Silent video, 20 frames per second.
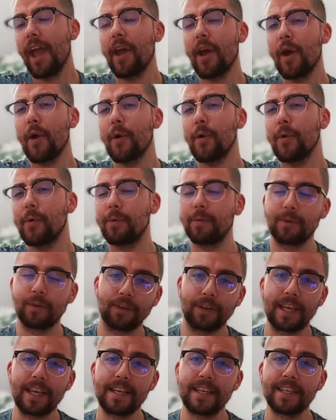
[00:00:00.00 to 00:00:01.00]
Heyo,
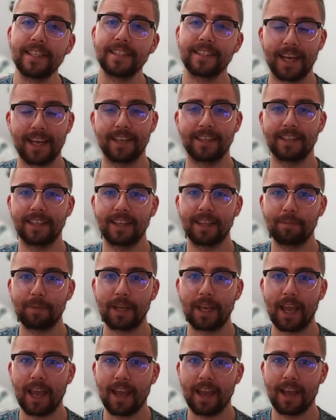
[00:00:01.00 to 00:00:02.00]
duckies,
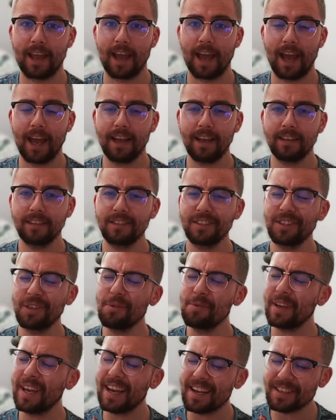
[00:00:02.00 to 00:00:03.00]
Andilippi here, and
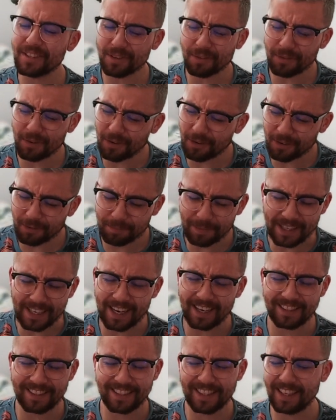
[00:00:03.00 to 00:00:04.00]
you guys have all been
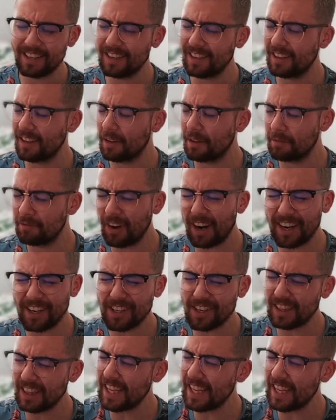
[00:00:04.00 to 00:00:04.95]
asking, right,